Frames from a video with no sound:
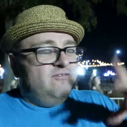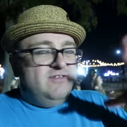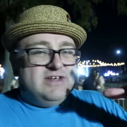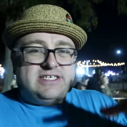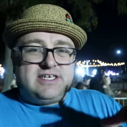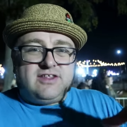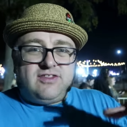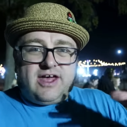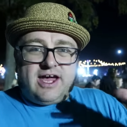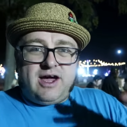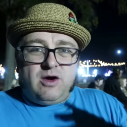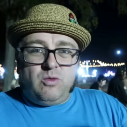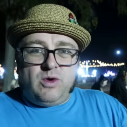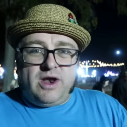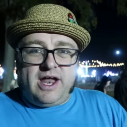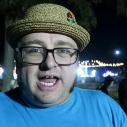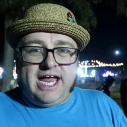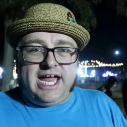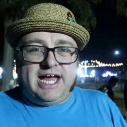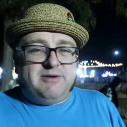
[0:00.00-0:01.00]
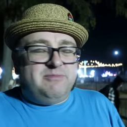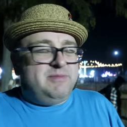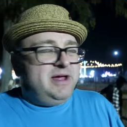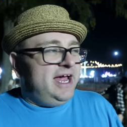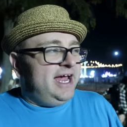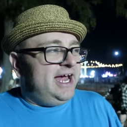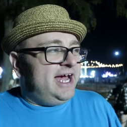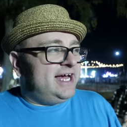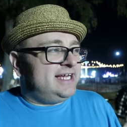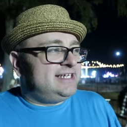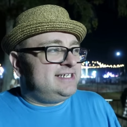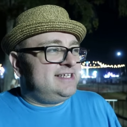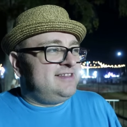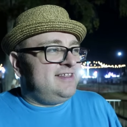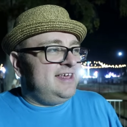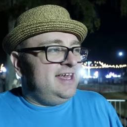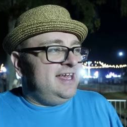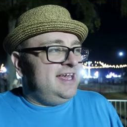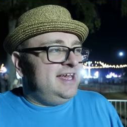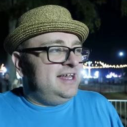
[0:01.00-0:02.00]
visit that when I am at
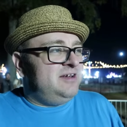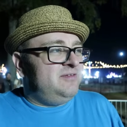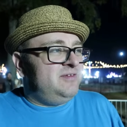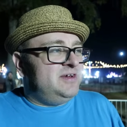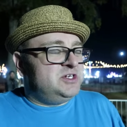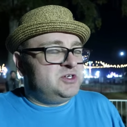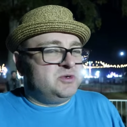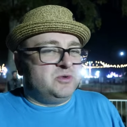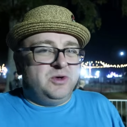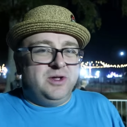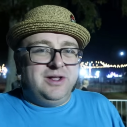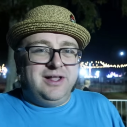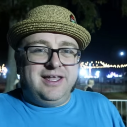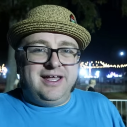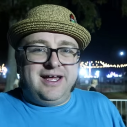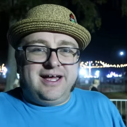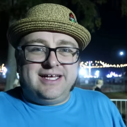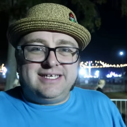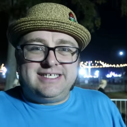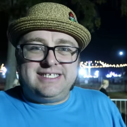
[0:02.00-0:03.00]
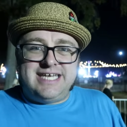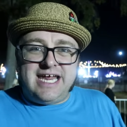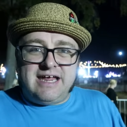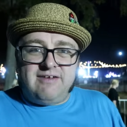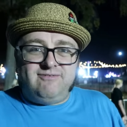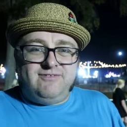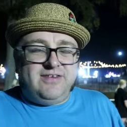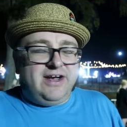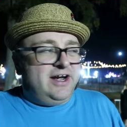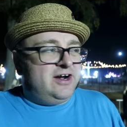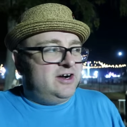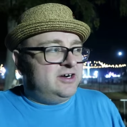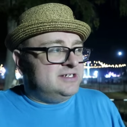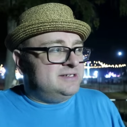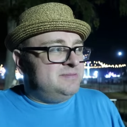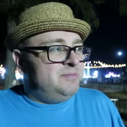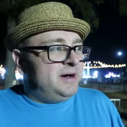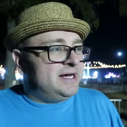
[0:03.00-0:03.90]
the individual state fairs.